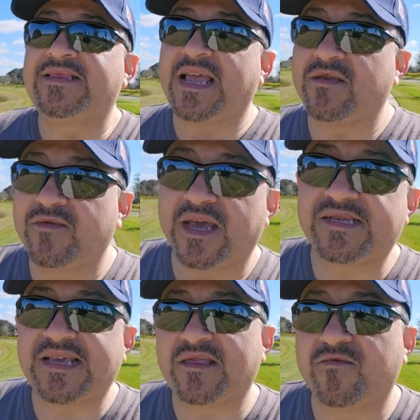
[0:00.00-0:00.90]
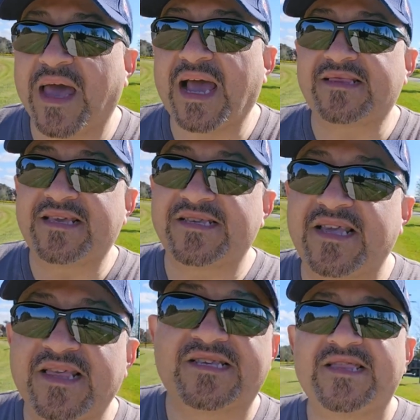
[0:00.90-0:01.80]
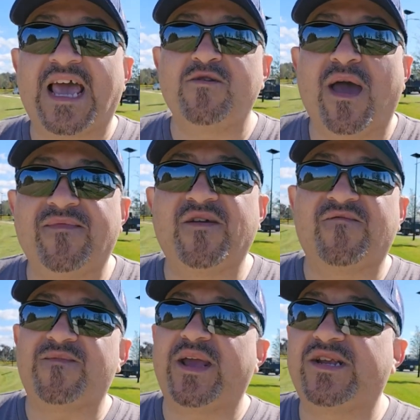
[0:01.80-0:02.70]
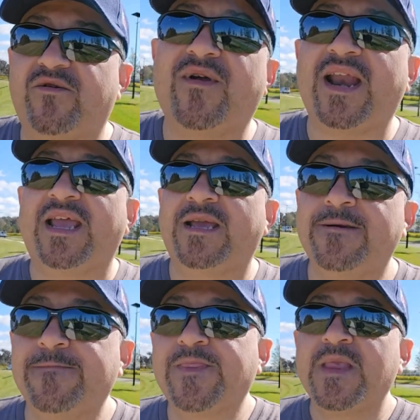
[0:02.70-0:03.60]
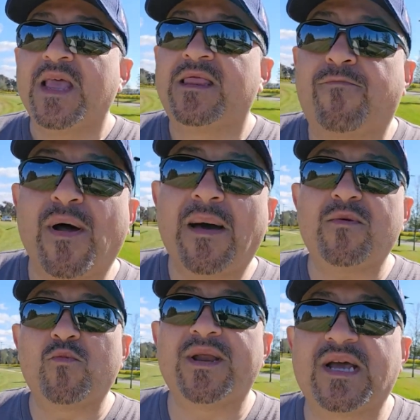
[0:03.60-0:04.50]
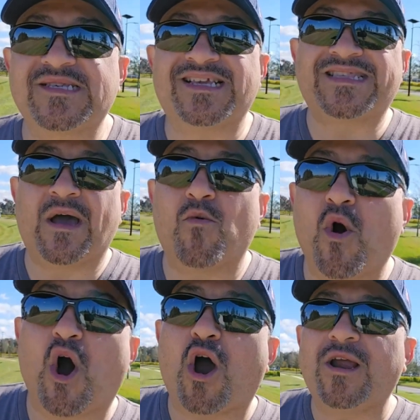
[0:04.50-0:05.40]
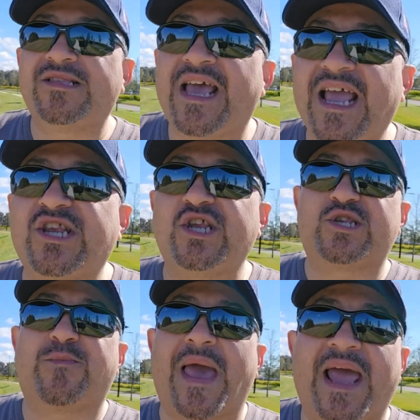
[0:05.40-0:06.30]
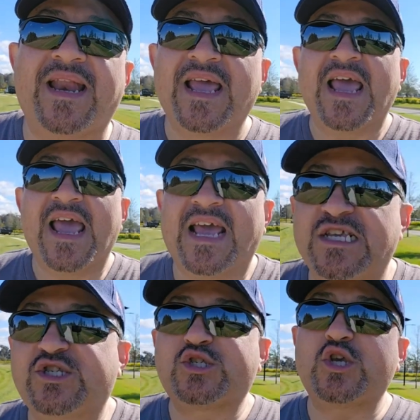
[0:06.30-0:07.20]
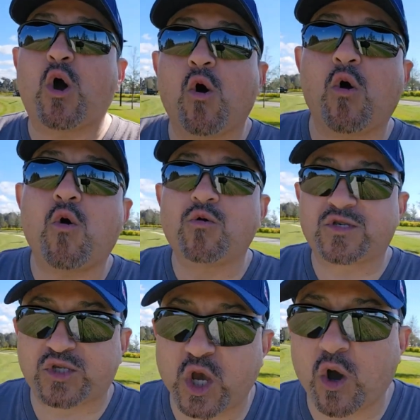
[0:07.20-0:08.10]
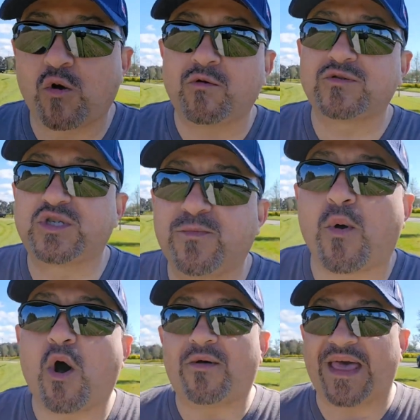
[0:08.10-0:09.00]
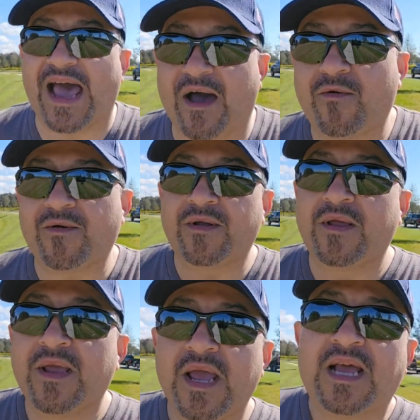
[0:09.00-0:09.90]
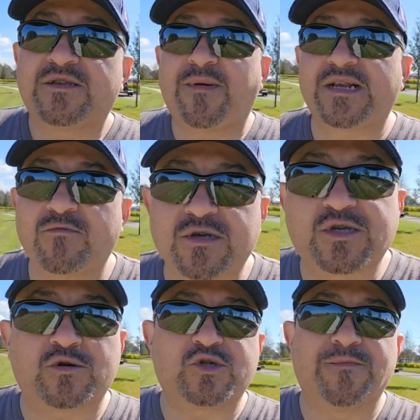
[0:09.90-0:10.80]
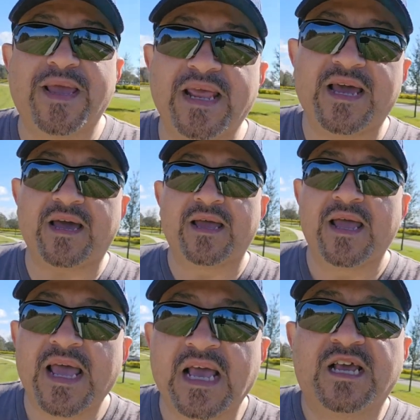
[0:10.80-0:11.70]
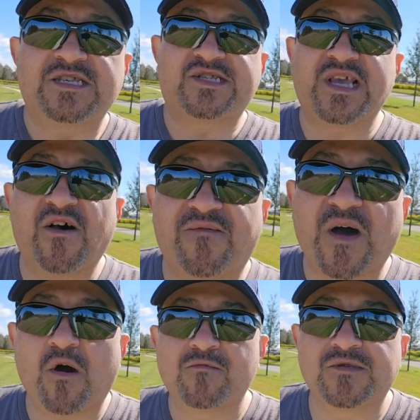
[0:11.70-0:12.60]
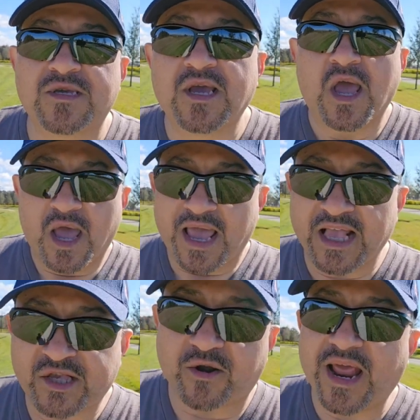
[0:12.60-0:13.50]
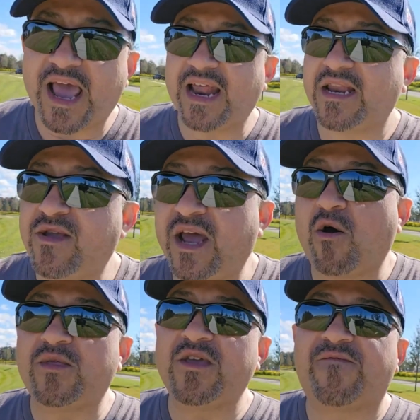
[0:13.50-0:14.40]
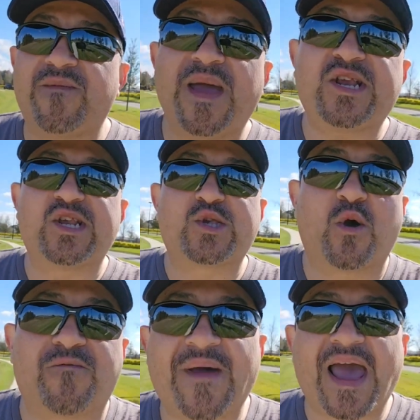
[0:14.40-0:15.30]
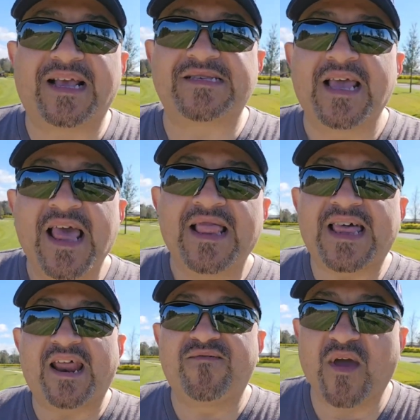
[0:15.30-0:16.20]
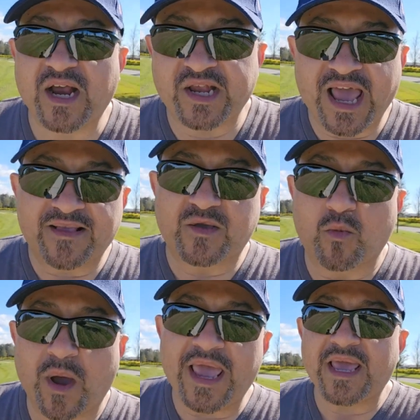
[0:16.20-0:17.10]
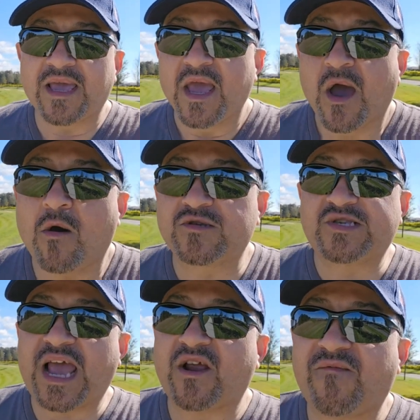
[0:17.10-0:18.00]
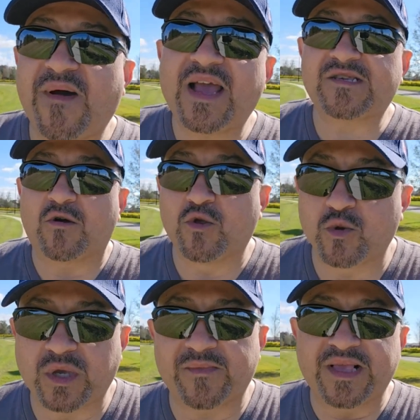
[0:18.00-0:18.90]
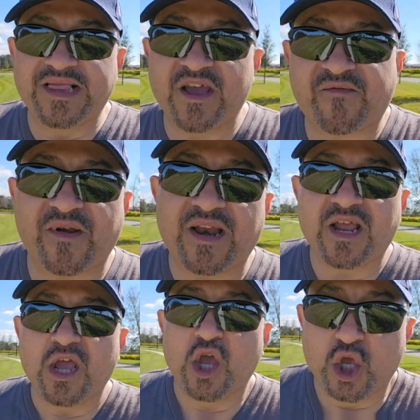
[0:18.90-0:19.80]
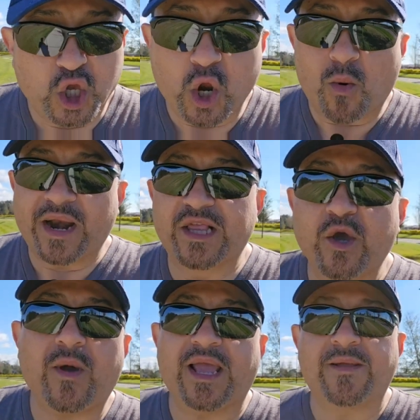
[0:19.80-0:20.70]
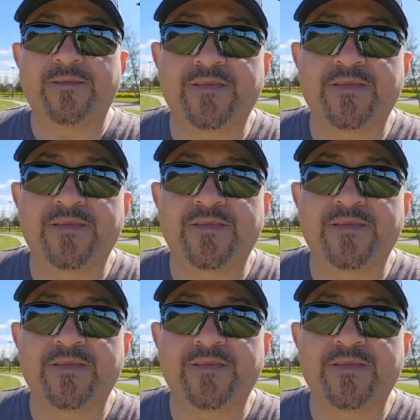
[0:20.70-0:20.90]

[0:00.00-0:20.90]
they do this, they do that, this and this and that. You have the information already. The problem with us is that our attention span is so small now, especially with social media, cell phones, internet. You get all the information so fast that if you actually have to wait or sacrifice or do something different, you don't want to do it